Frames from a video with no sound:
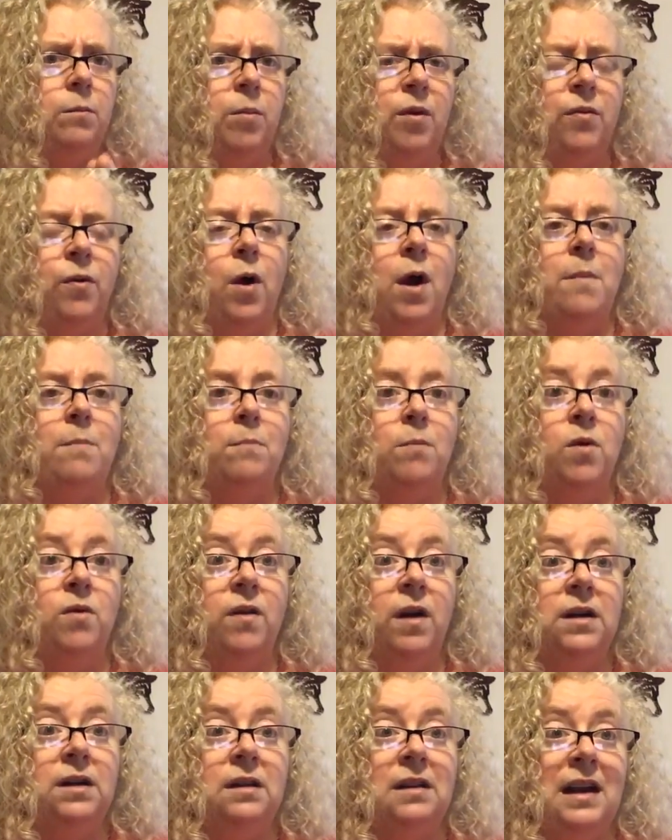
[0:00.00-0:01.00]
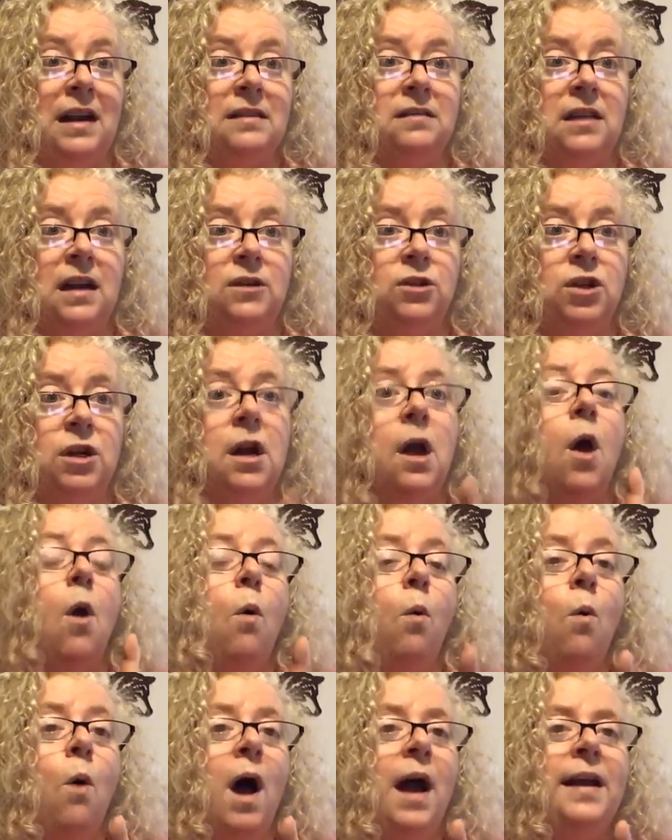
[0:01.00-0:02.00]
two things before I move
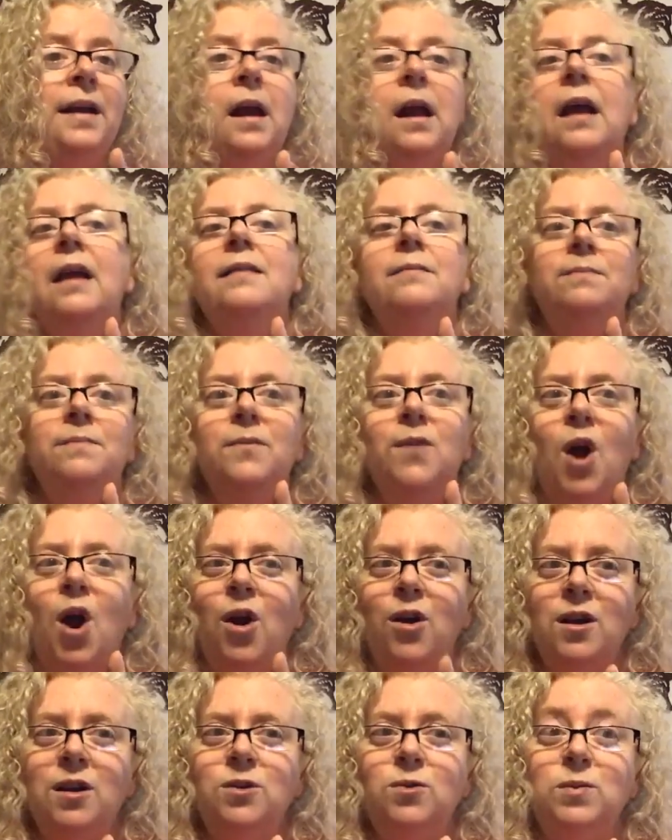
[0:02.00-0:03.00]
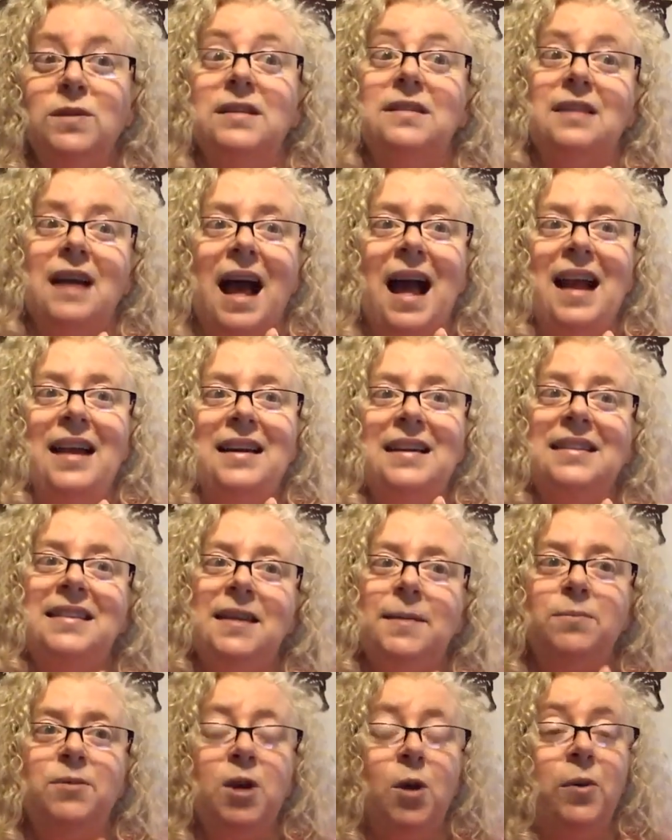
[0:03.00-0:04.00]
on to the next section. One,
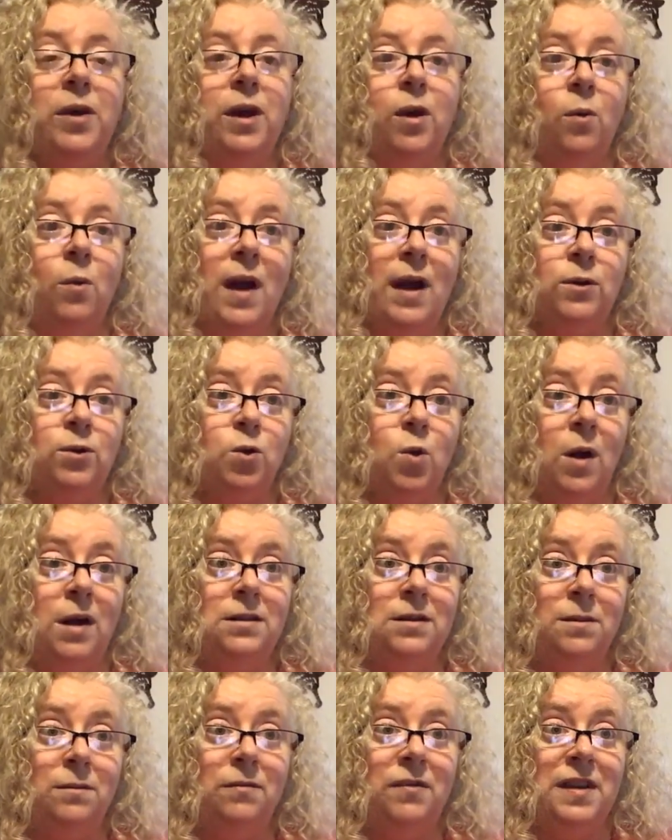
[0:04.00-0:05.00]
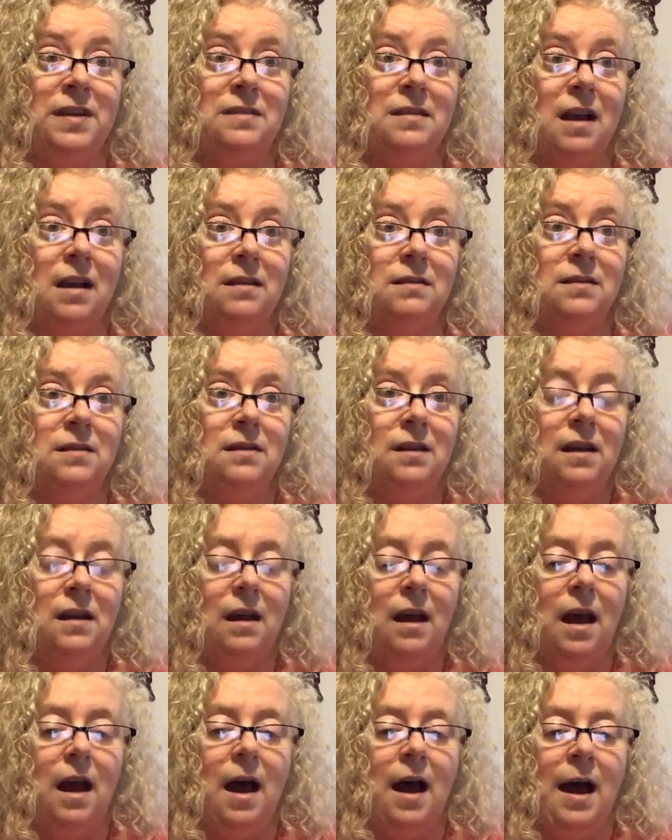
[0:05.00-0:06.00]
Ernest was kind of tiptoeing around
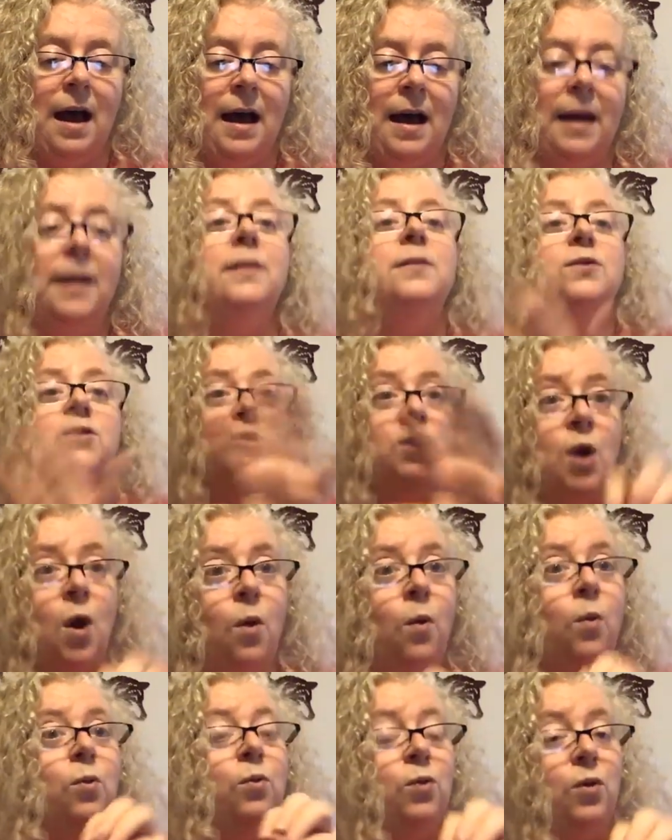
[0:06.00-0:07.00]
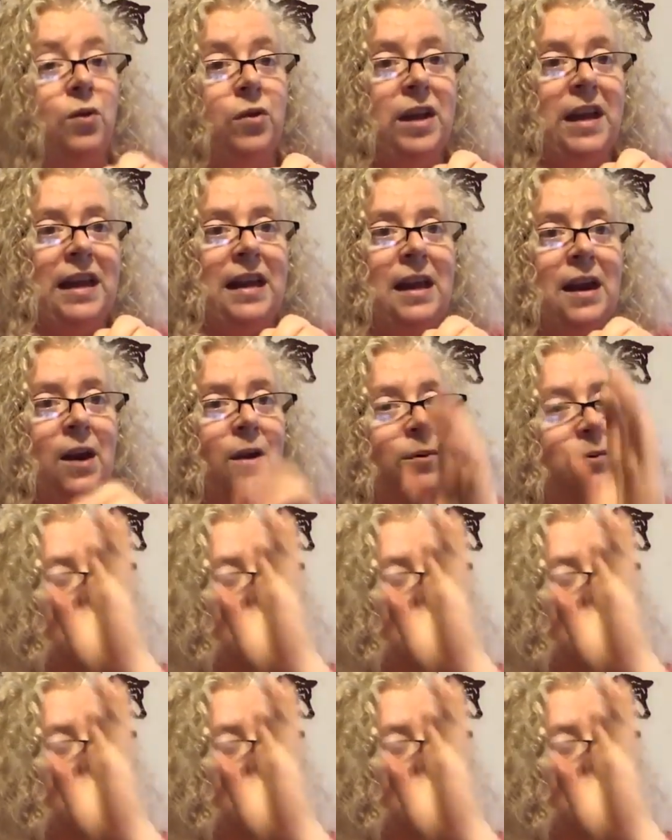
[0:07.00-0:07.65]
quantum physics. He's